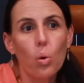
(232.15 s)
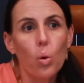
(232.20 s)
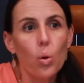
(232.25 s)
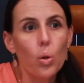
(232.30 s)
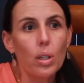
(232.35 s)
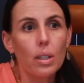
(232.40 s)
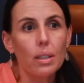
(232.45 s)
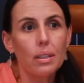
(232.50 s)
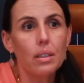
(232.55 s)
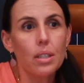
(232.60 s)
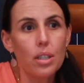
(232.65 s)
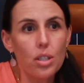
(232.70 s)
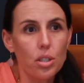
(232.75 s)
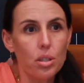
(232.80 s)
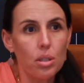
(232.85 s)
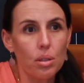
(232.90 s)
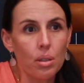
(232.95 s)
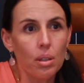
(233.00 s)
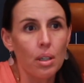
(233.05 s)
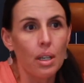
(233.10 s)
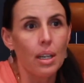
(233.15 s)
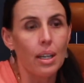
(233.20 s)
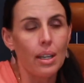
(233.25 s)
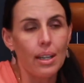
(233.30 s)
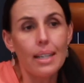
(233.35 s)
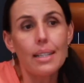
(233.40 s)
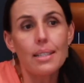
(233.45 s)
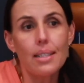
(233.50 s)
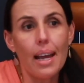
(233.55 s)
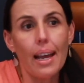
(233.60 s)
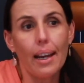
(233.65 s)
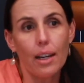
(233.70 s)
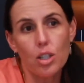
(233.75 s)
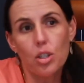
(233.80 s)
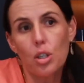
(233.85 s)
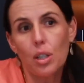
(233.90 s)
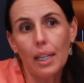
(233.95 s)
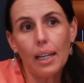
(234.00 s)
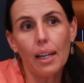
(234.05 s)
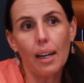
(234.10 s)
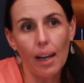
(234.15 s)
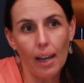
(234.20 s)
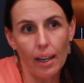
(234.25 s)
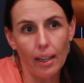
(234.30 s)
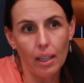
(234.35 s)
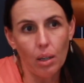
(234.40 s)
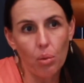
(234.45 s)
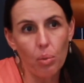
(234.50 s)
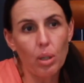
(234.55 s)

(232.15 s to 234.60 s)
corneal tissue is actually like.